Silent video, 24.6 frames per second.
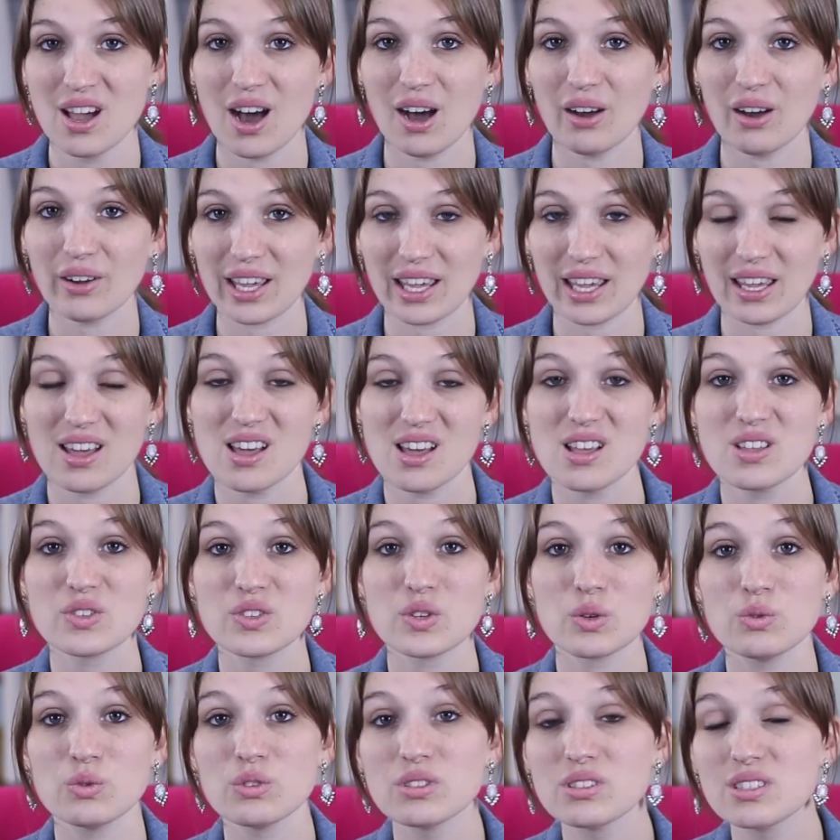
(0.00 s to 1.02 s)
Okay,
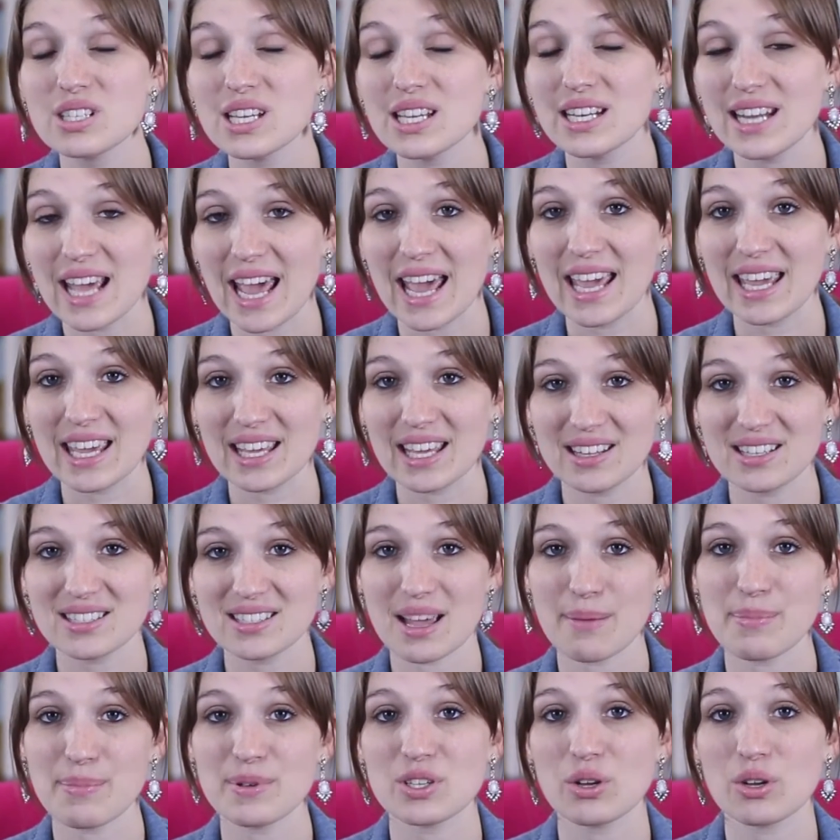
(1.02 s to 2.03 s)
so today in this
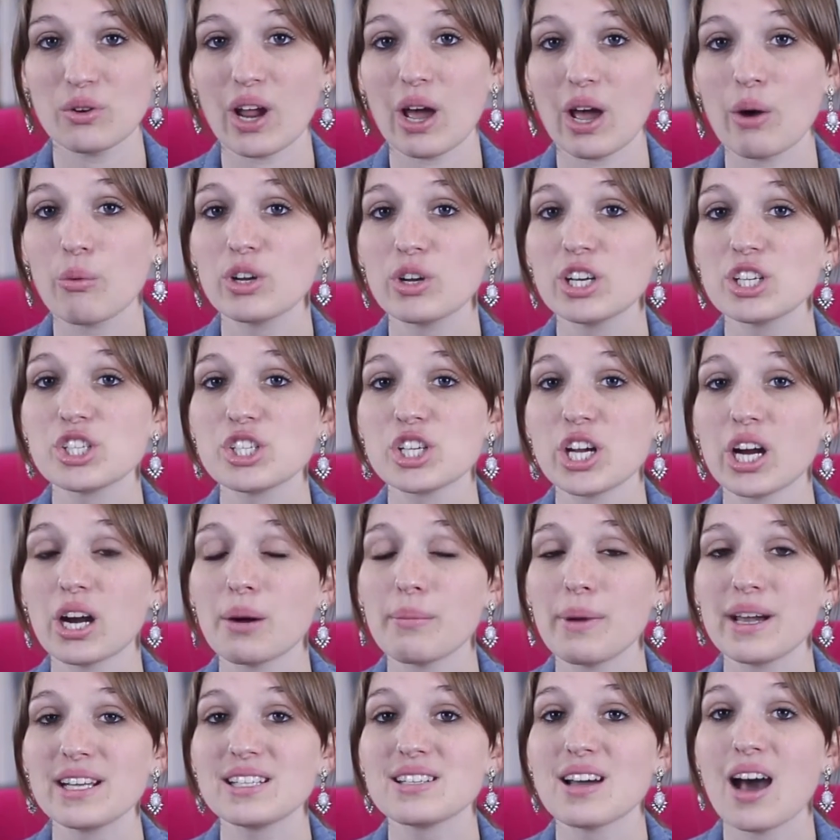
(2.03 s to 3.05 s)
episode, I want to share
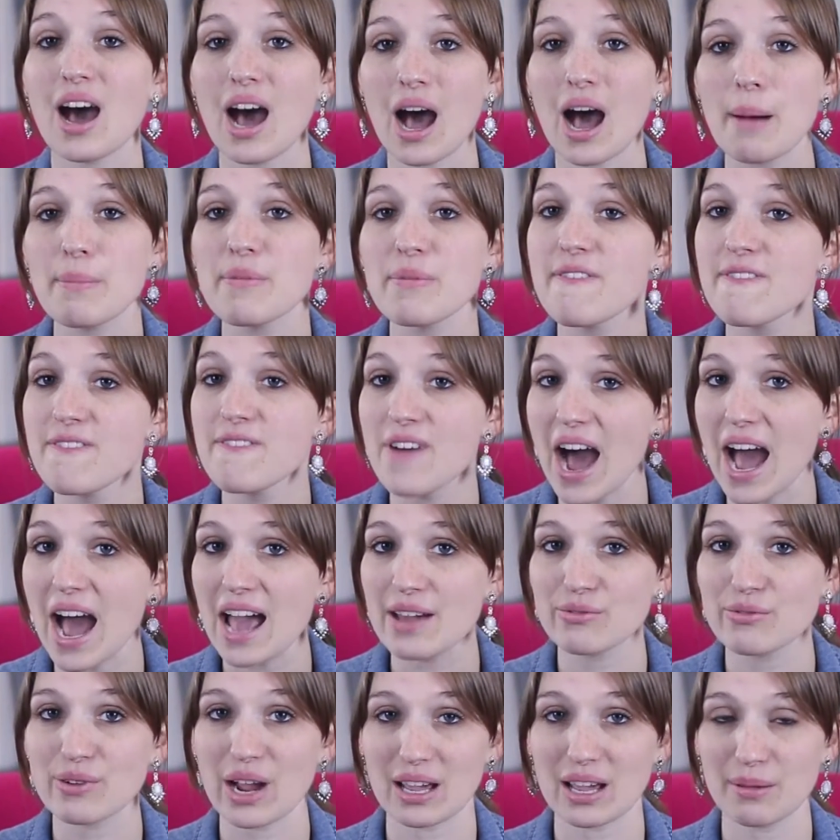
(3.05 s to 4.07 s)
my top
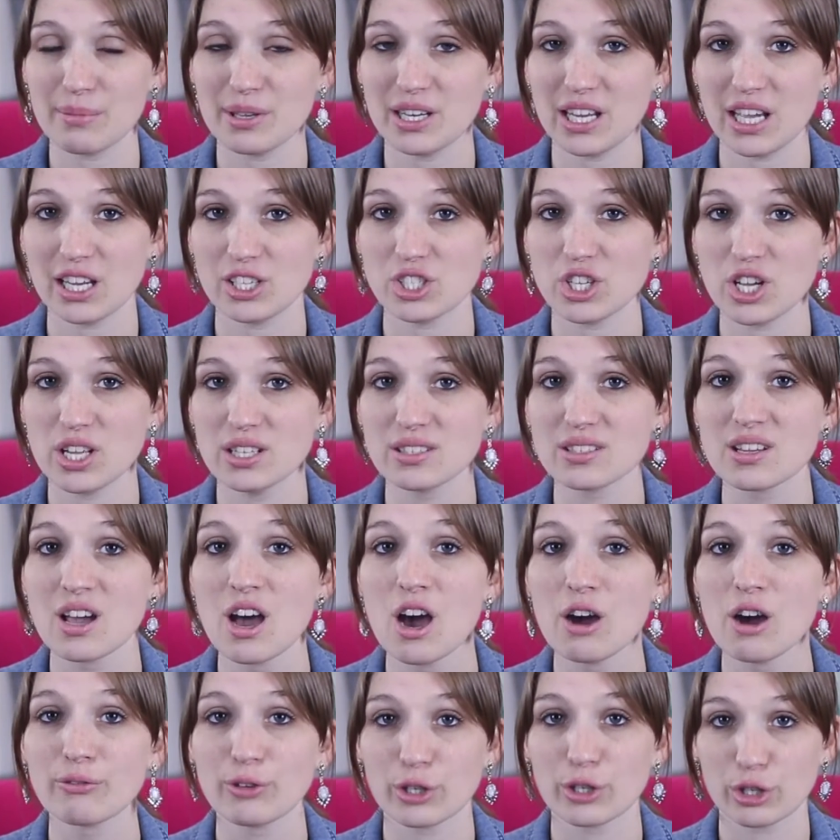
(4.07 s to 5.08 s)
5 recommendations
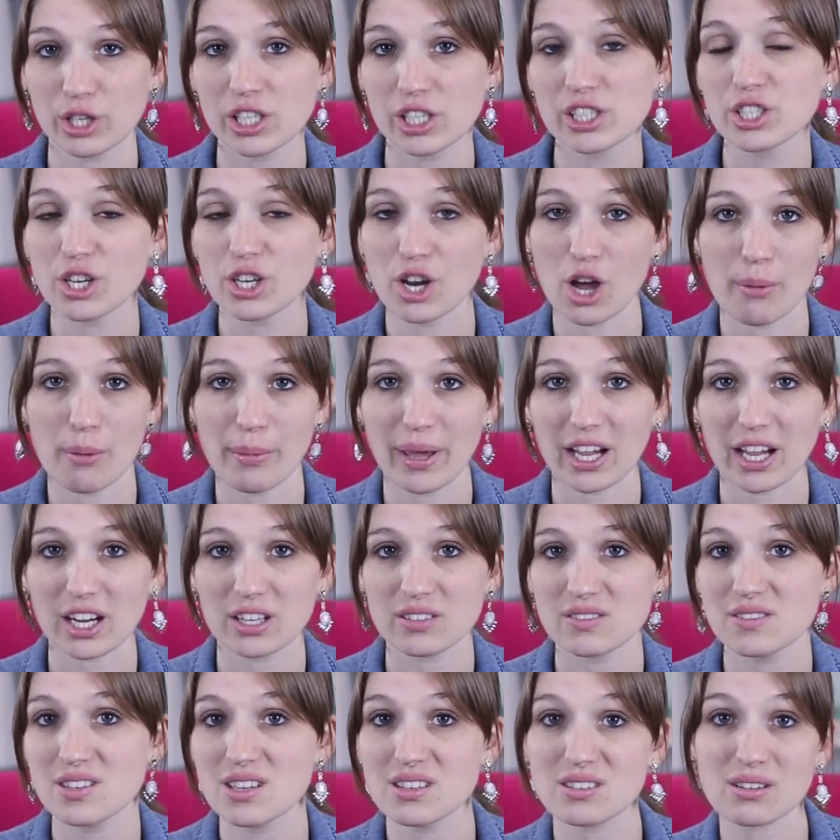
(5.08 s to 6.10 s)
for Christian
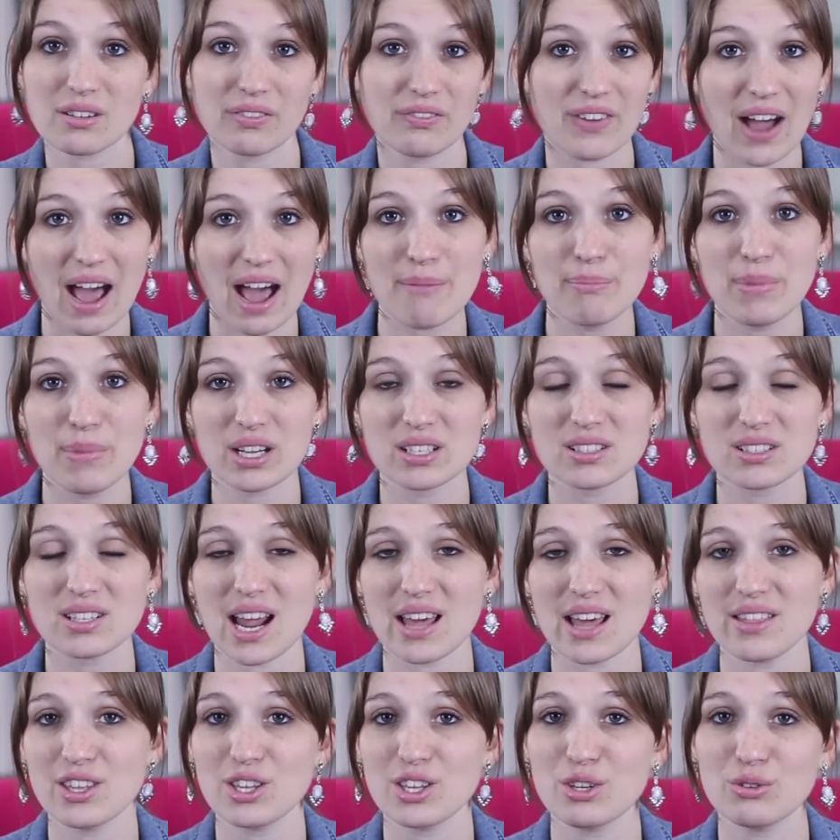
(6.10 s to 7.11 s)
homemakers. These are 5 books that
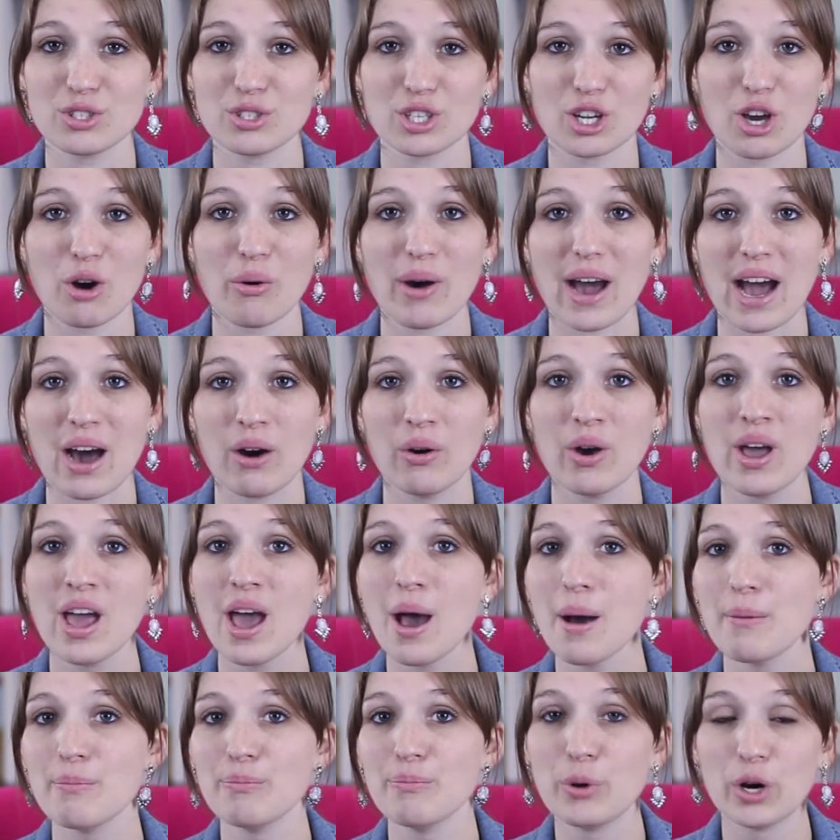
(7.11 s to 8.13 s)
I think you should go out,
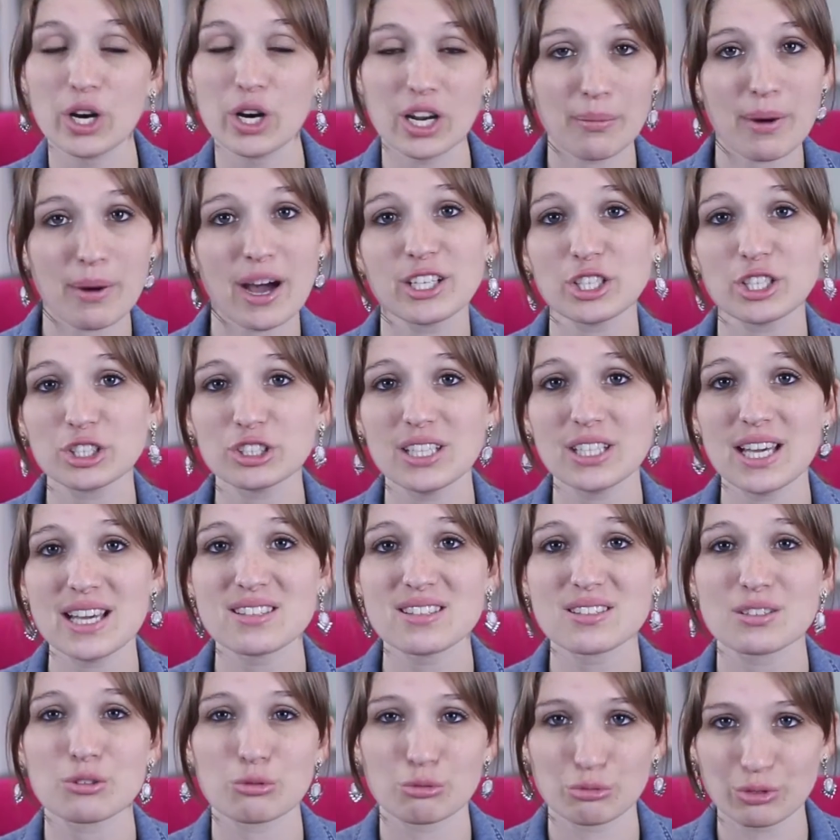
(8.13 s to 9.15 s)
put them on your
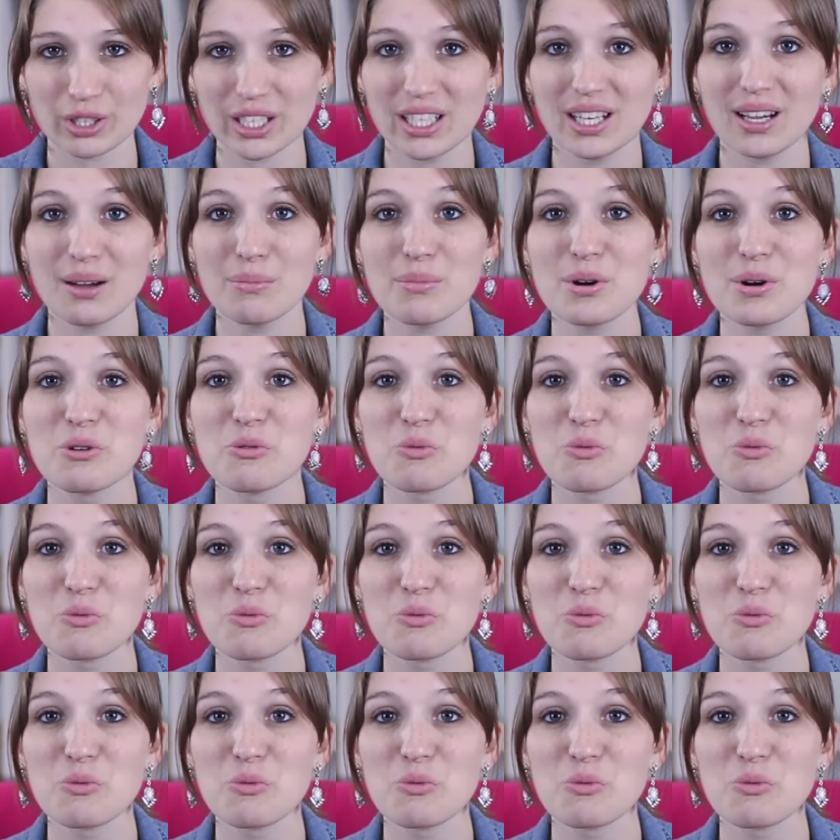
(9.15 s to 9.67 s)
list, read them